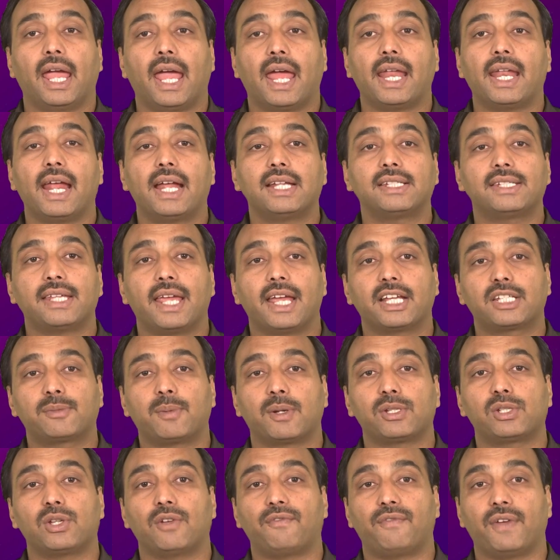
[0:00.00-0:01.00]
Enhance
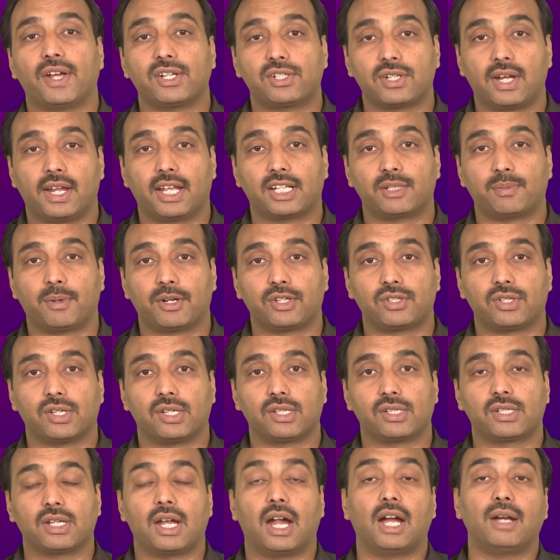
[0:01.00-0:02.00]
expressive facial
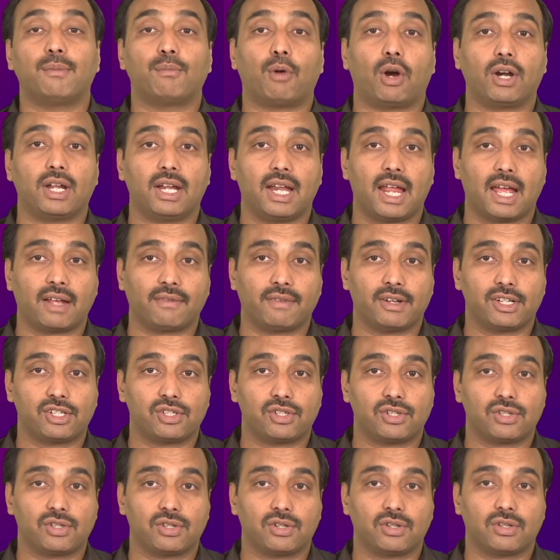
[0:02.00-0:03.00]
expressions and body
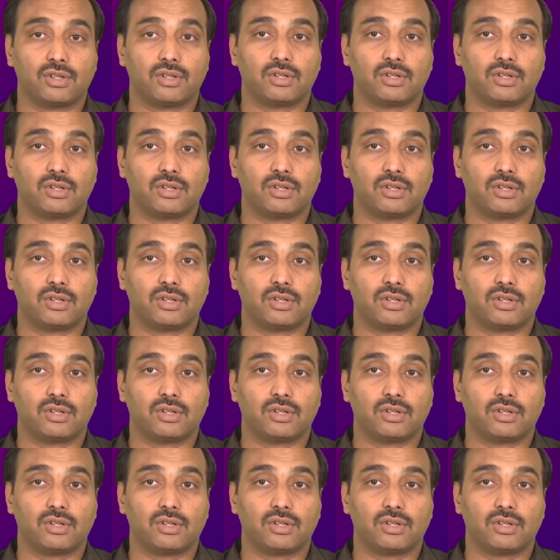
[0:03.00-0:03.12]
language.